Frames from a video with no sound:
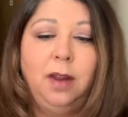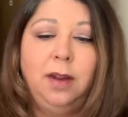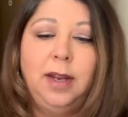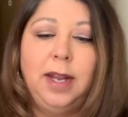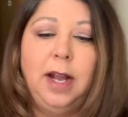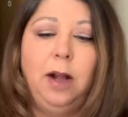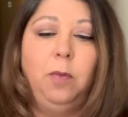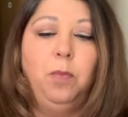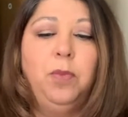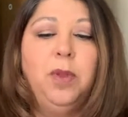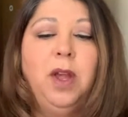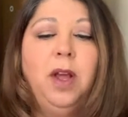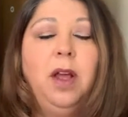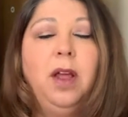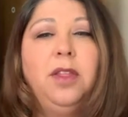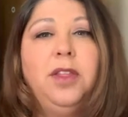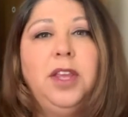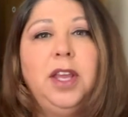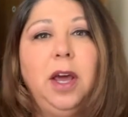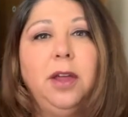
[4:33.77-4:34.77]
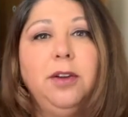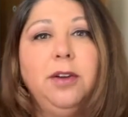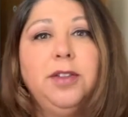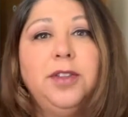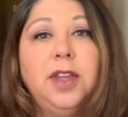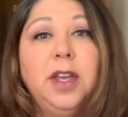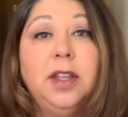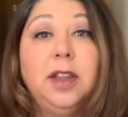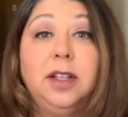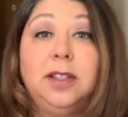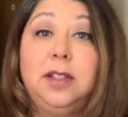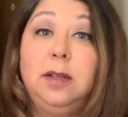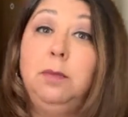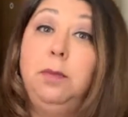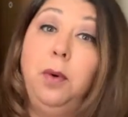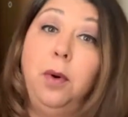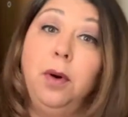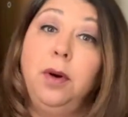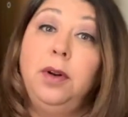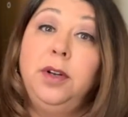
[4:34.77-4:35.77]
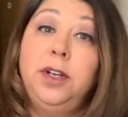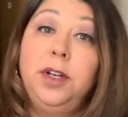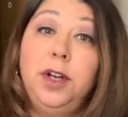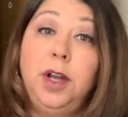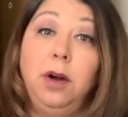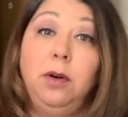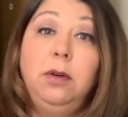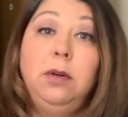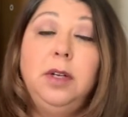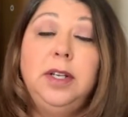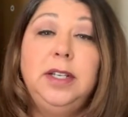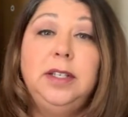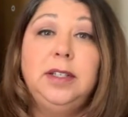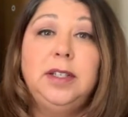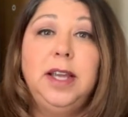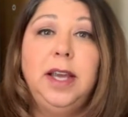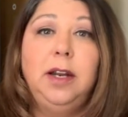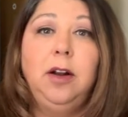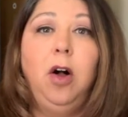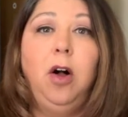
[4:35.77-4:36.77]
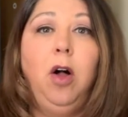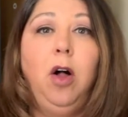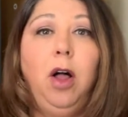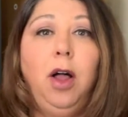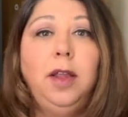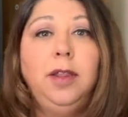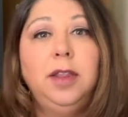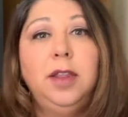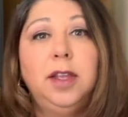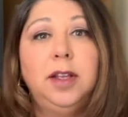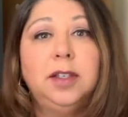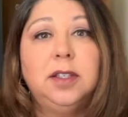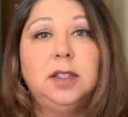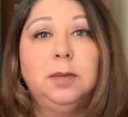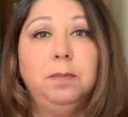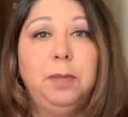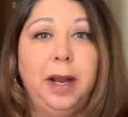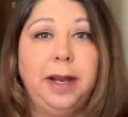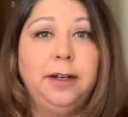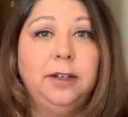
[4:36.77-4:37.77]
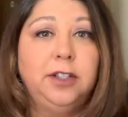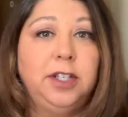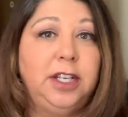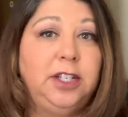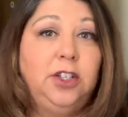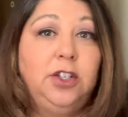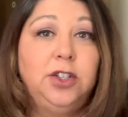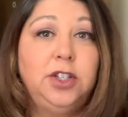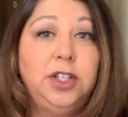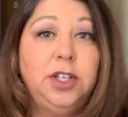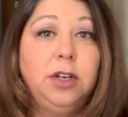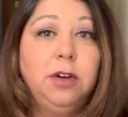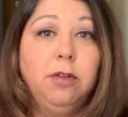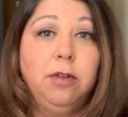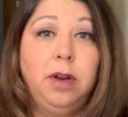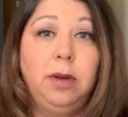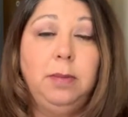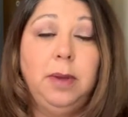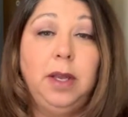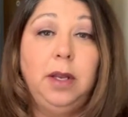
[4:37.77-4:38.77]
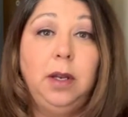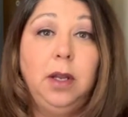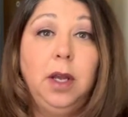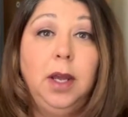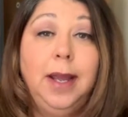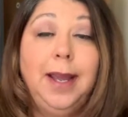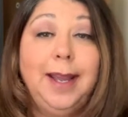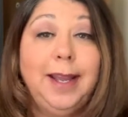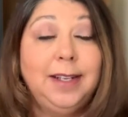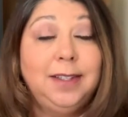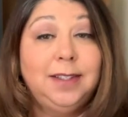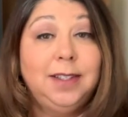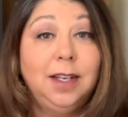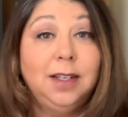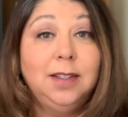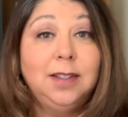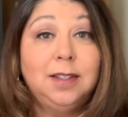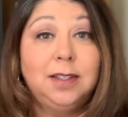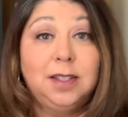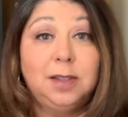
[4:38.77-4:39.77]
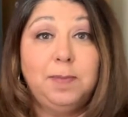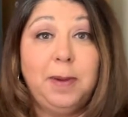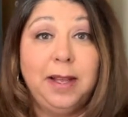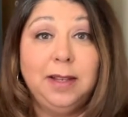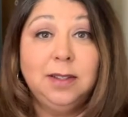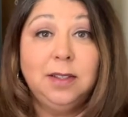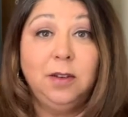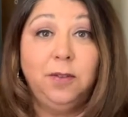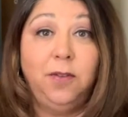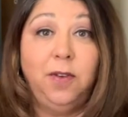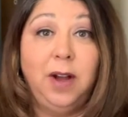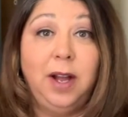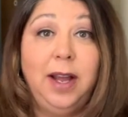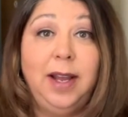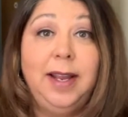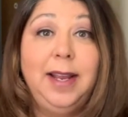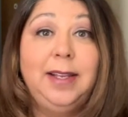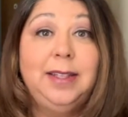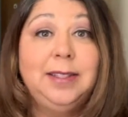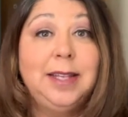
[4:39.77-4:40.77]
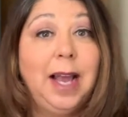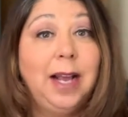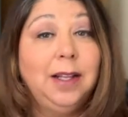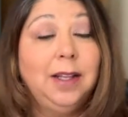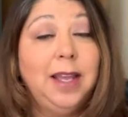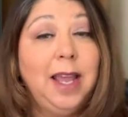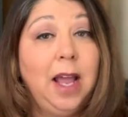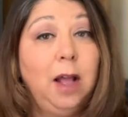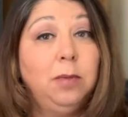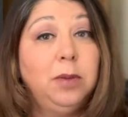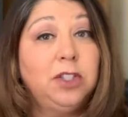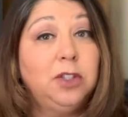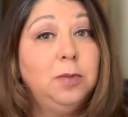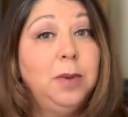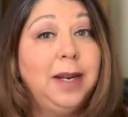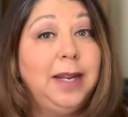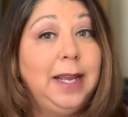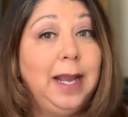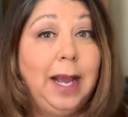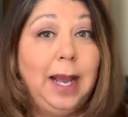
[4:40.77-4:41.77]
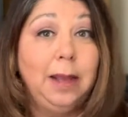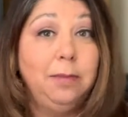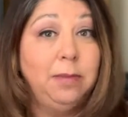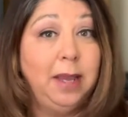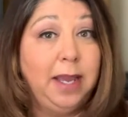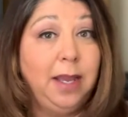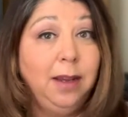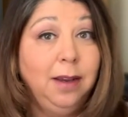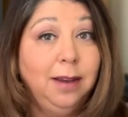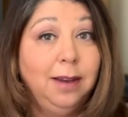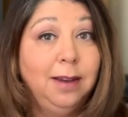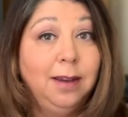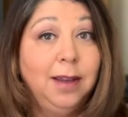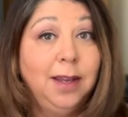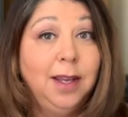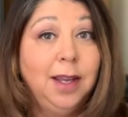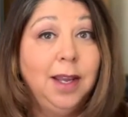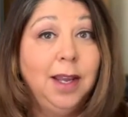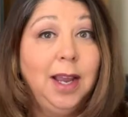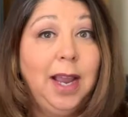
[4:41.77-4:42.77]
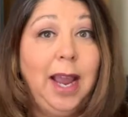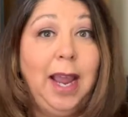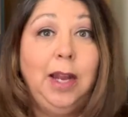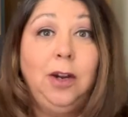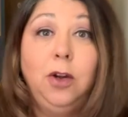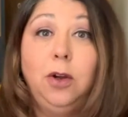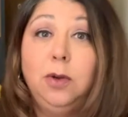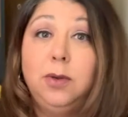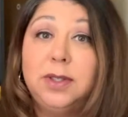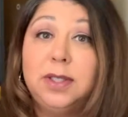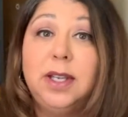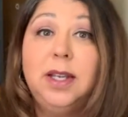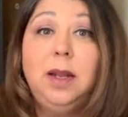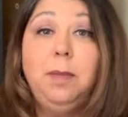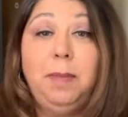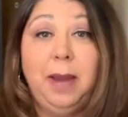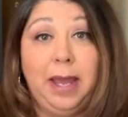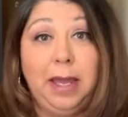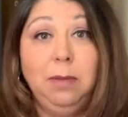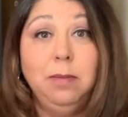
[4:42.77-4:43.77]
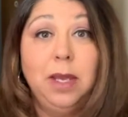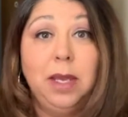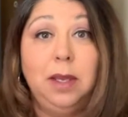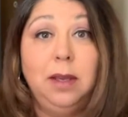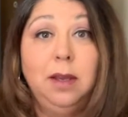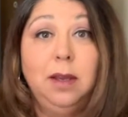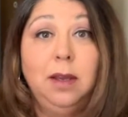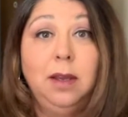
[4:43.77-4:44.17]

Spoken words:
Now, the other thing that's important to know is that on this buyer's agency agreement, it does specify exactly how much money I make and who's going to pay me.